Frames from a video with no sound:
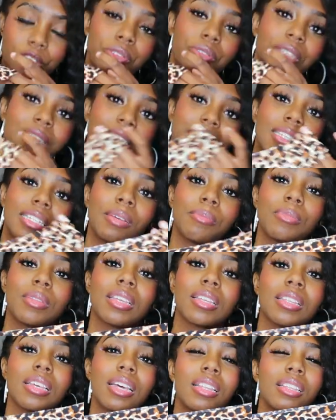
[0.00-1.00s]
you need
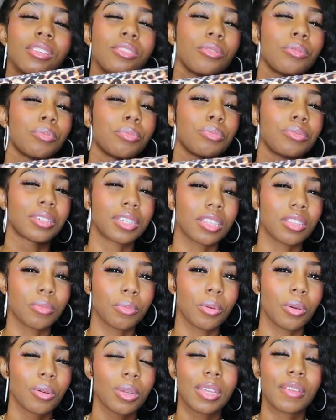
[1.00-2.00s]
something a little
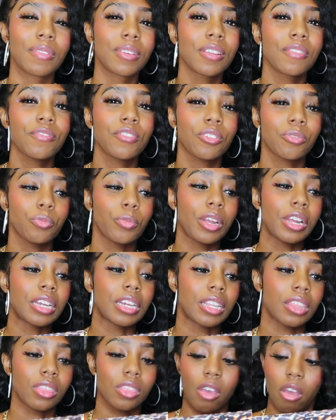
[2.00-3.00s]
breathable, even if you're wearing
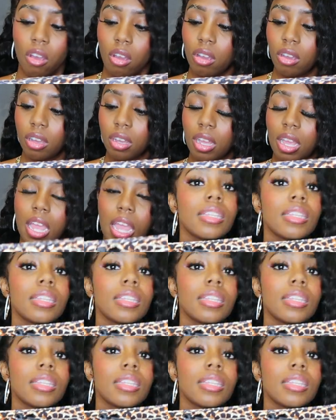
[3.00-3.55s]
a thong.